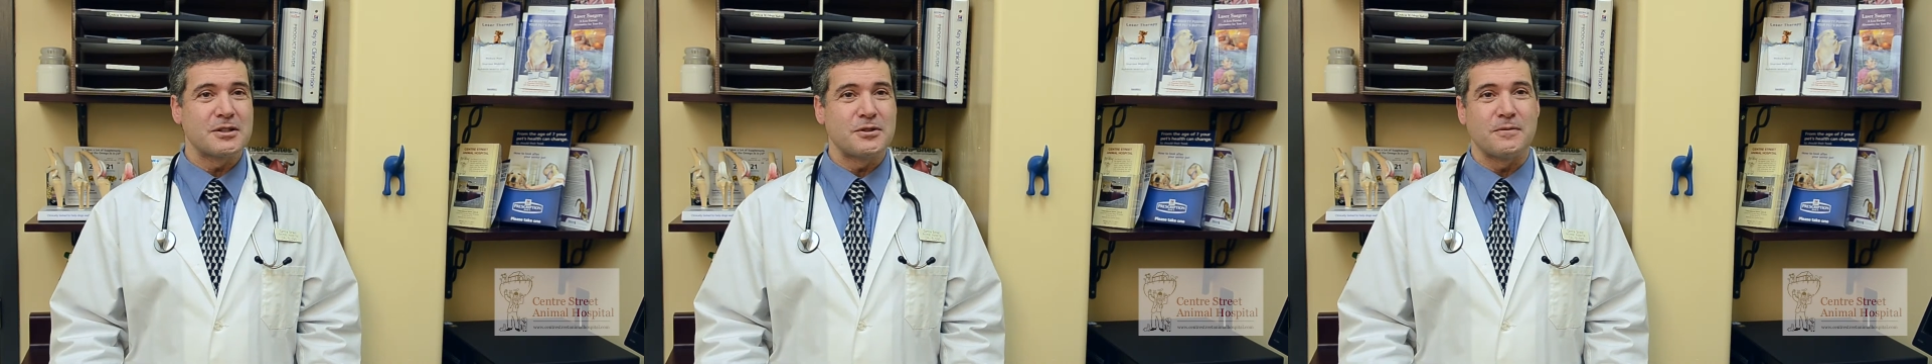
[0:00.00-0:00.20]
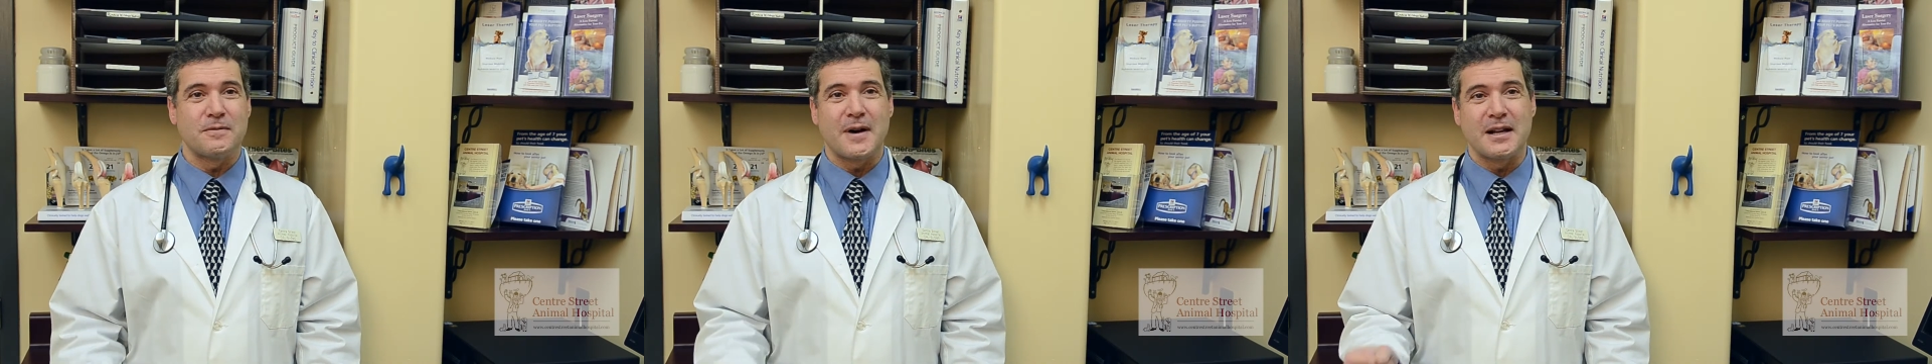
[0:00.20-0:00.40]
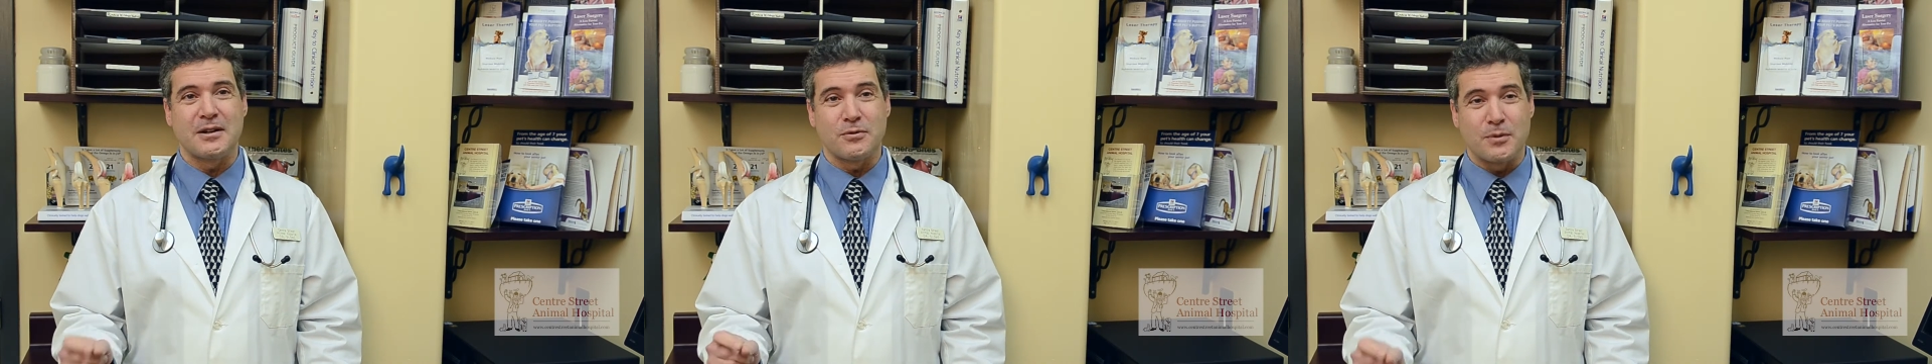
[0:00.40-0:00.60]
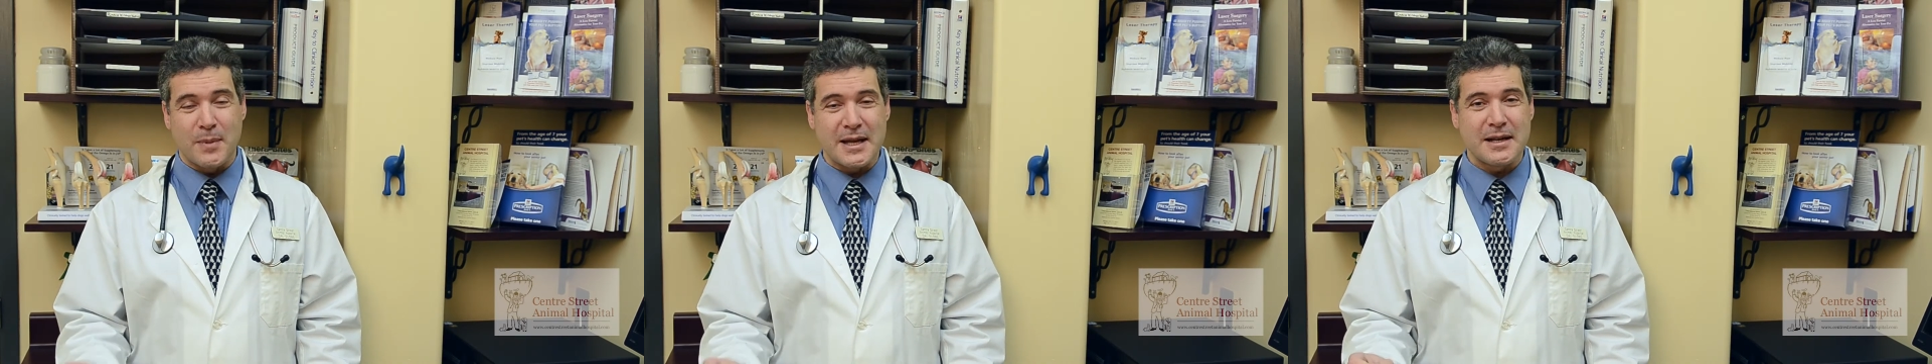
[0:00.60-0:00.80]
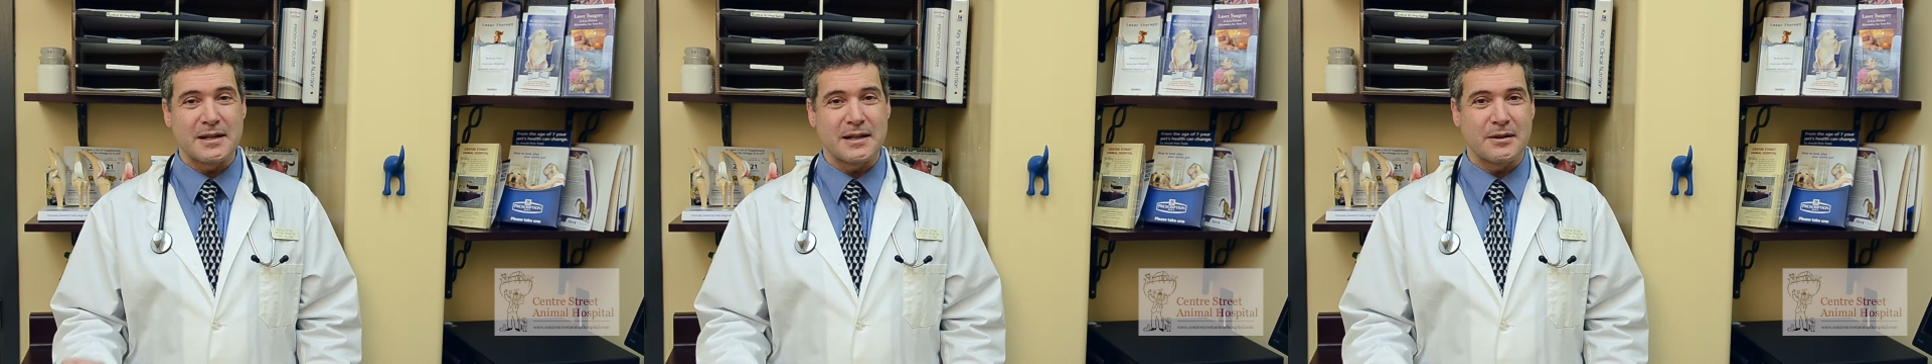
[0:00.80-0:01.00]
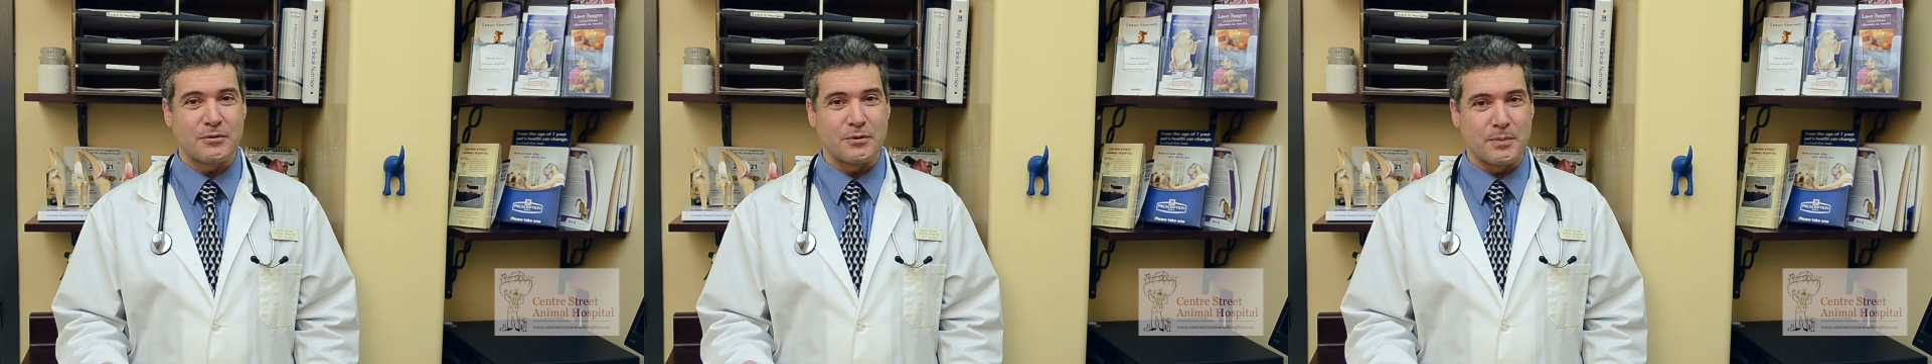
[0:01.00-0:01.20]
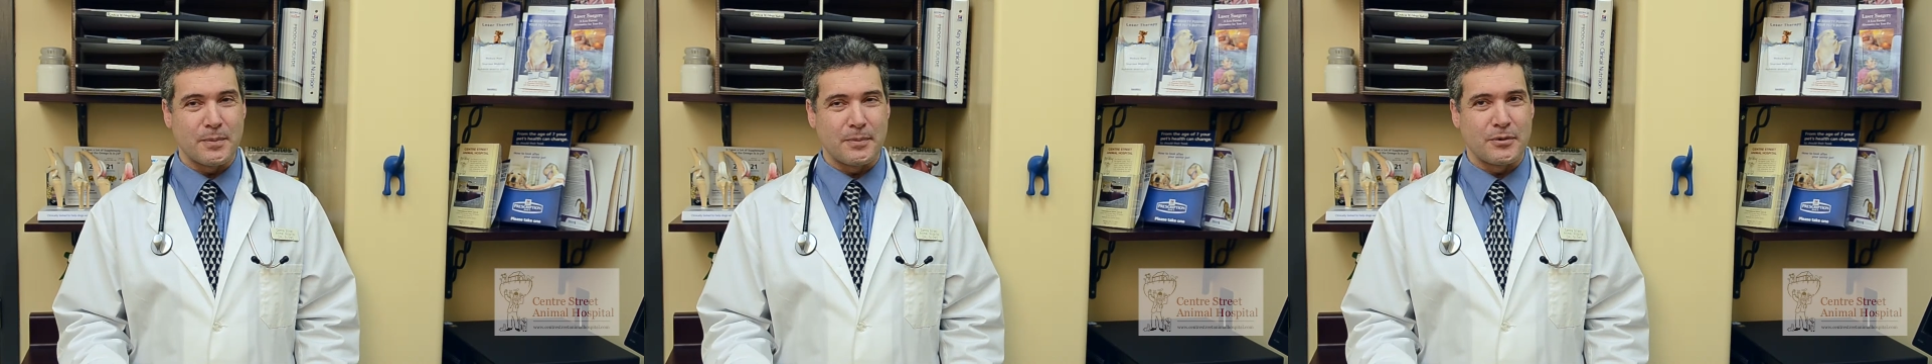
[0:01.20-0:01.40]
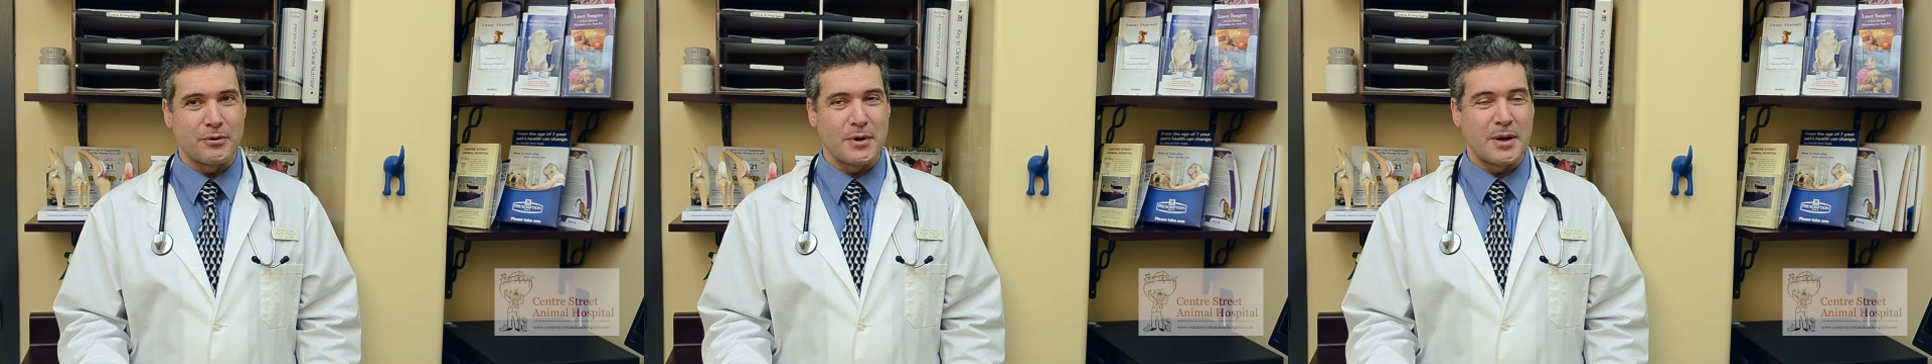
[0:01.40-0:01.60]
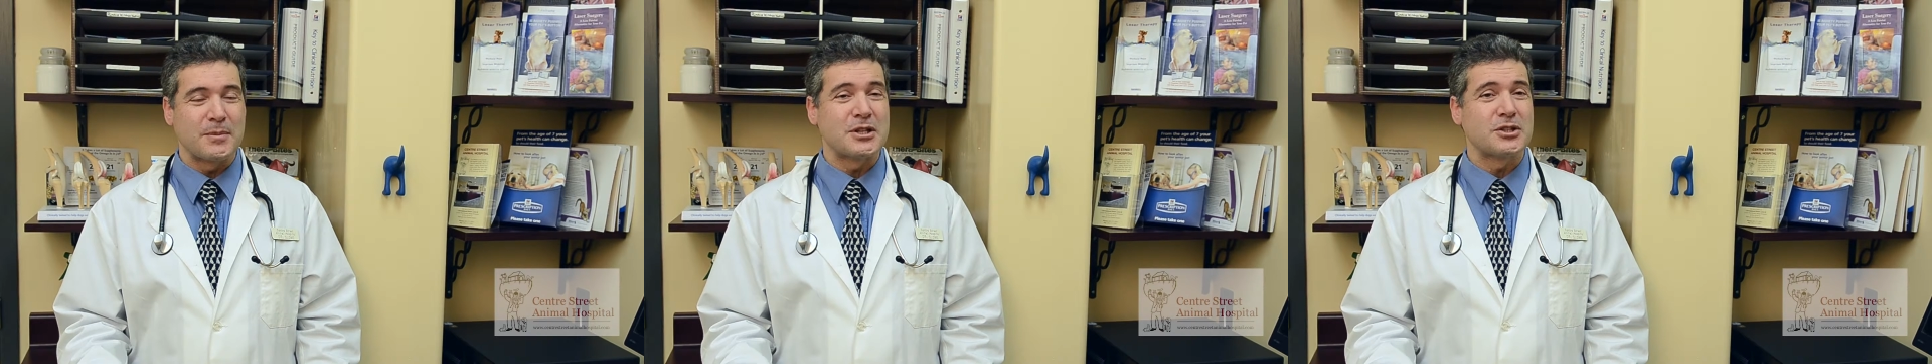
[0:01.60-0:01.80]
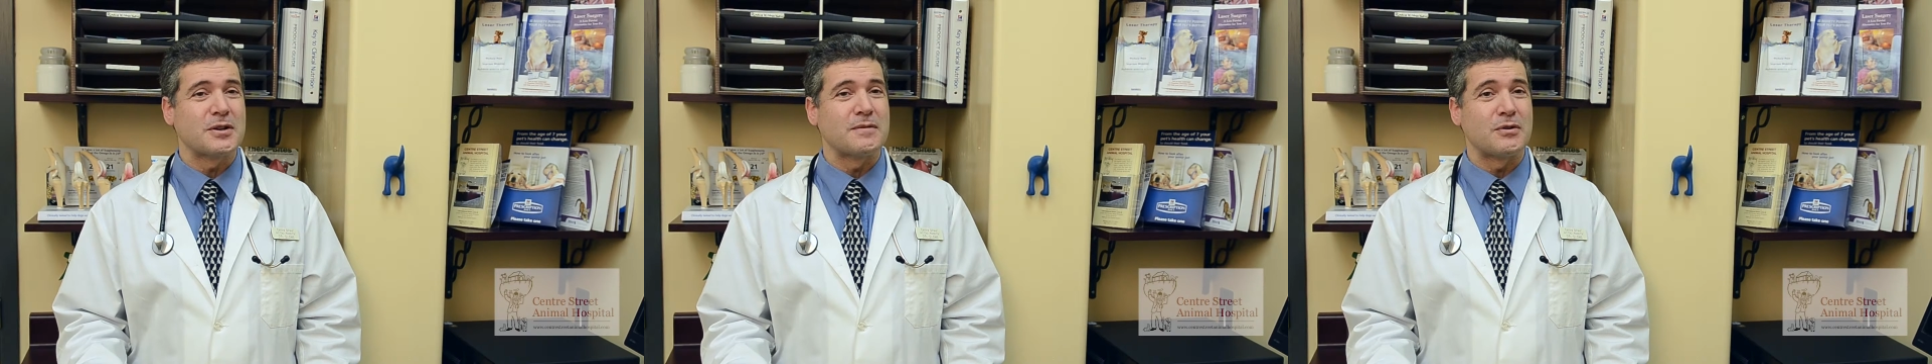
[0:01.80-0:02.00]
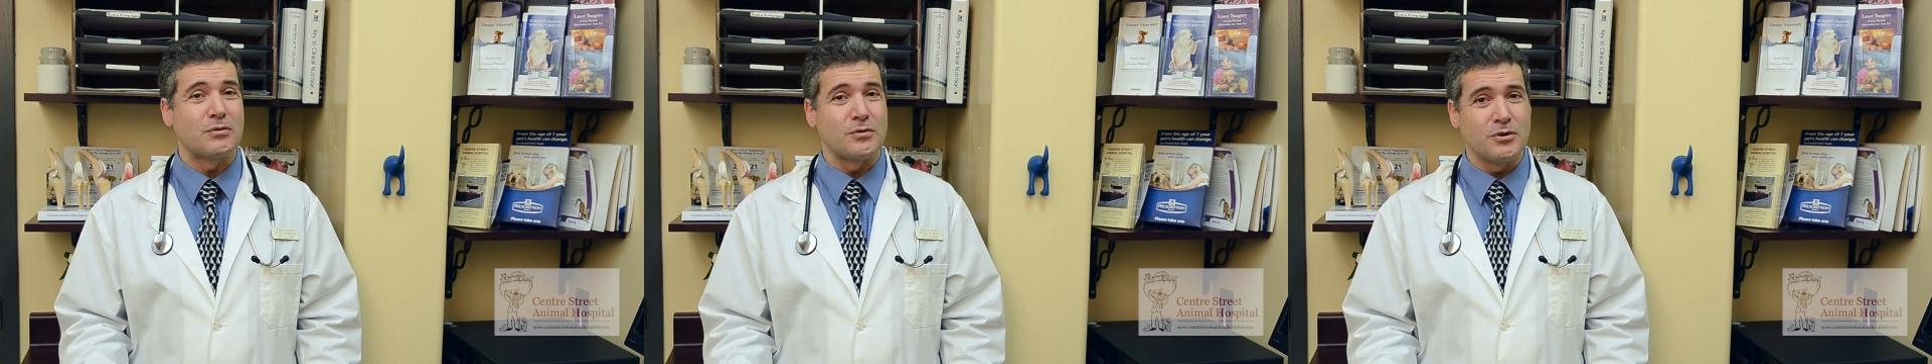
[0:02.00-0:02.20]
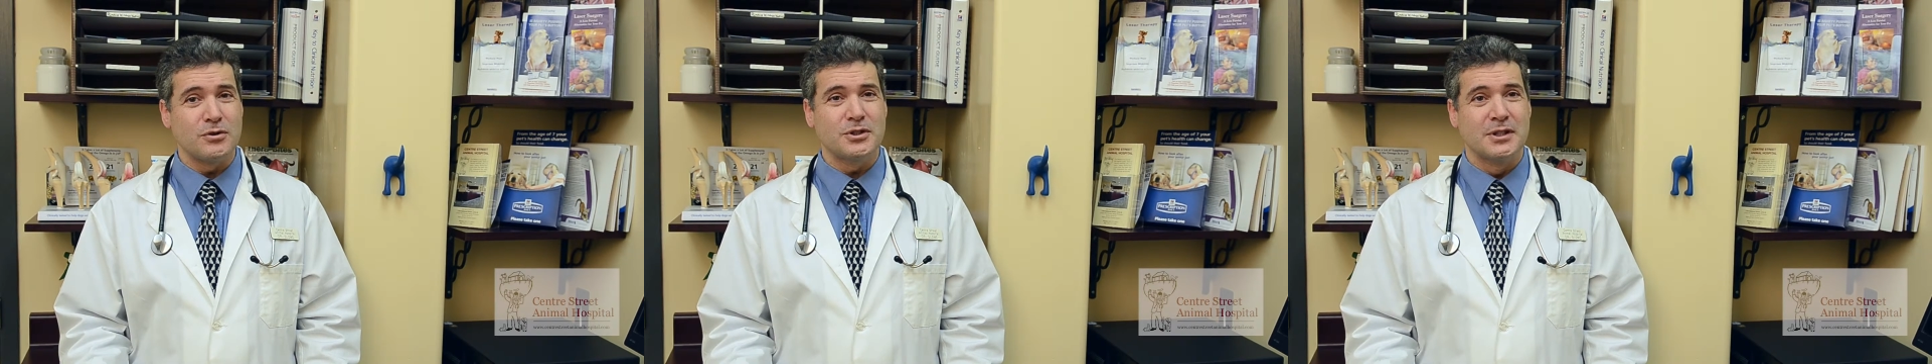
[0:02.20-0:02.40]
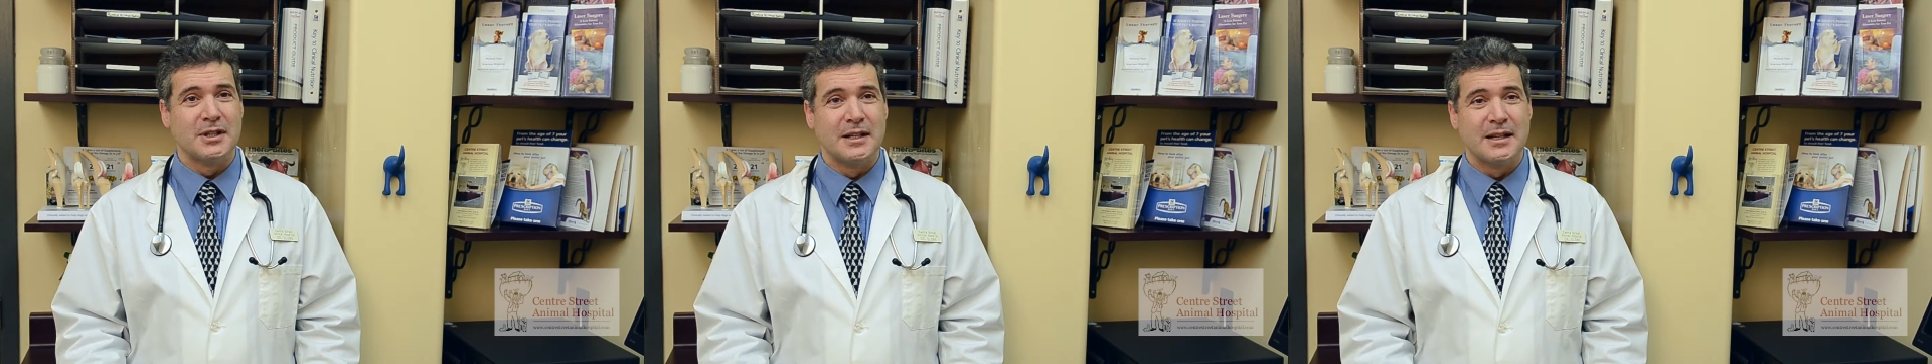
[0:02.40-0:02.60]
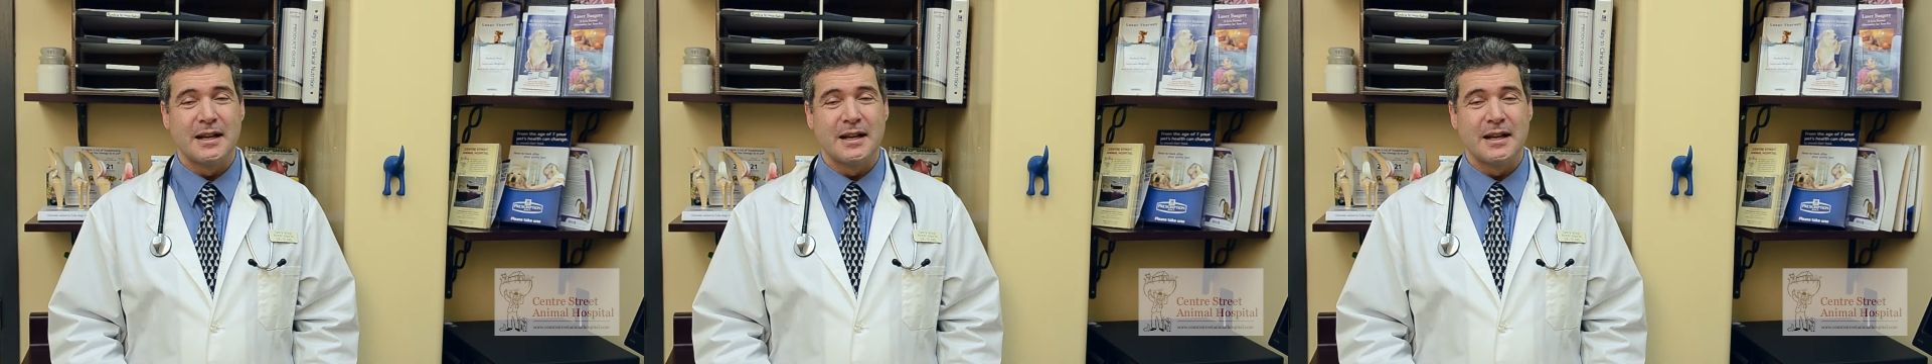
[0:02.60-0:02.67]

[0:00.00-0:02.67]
and you find remaining remnants of a root,